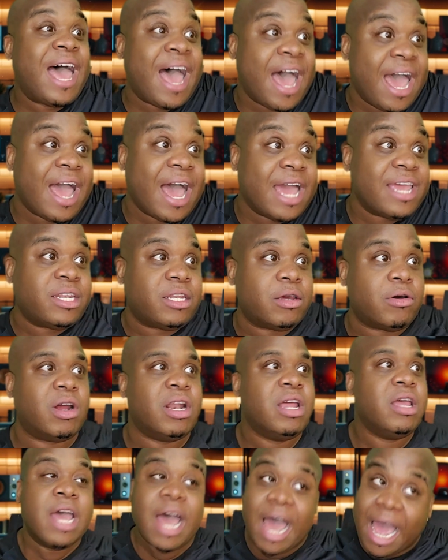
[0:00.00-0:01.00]
hi, how you
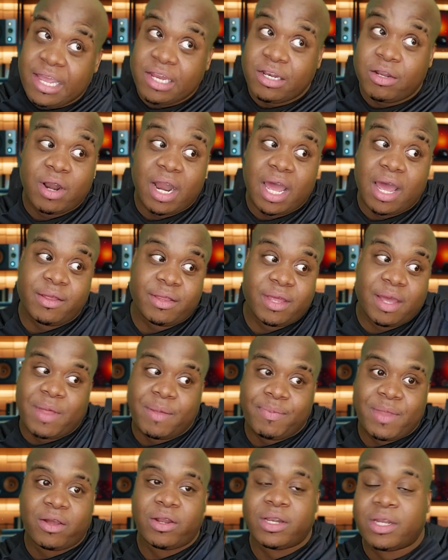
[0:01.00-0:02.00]
doing? How you doing? I'm
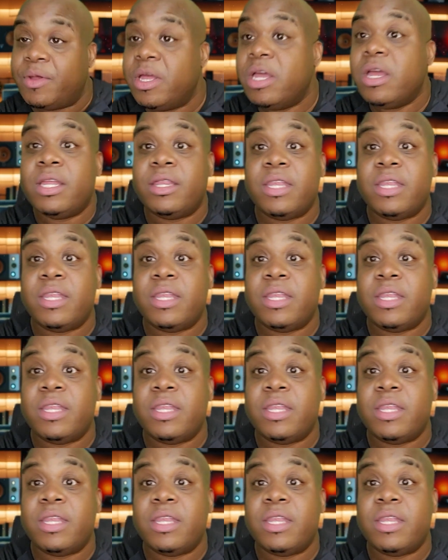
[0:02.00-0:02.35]
not gonna do.